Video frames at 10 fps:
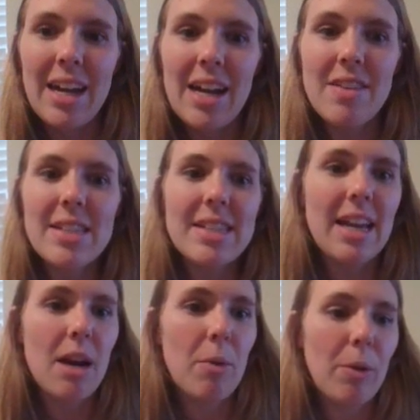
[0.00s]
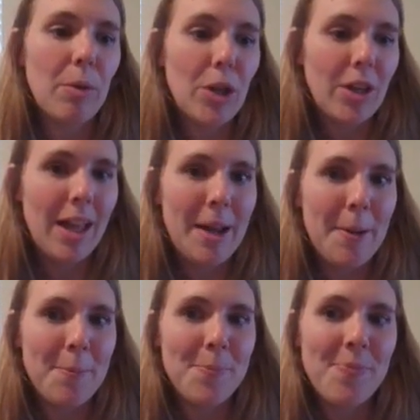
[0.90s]
And this is kind of what it will look
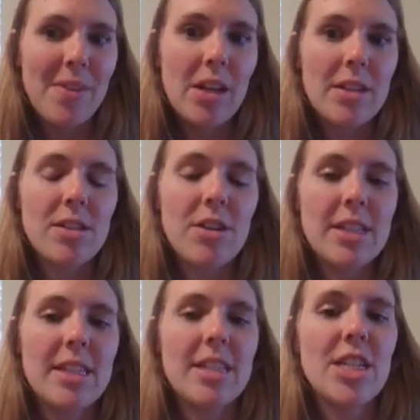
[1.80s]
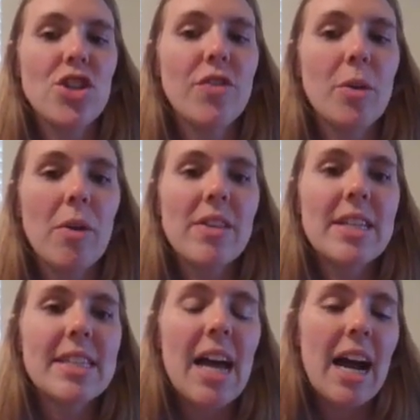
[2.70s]
like. So you can see the teacher view on
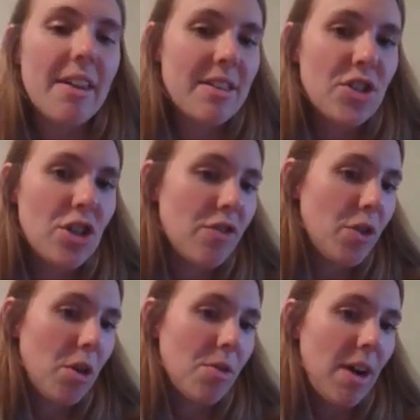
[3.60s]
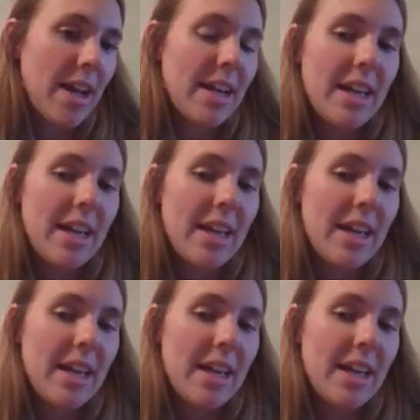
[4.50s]
this side and the student view on the right.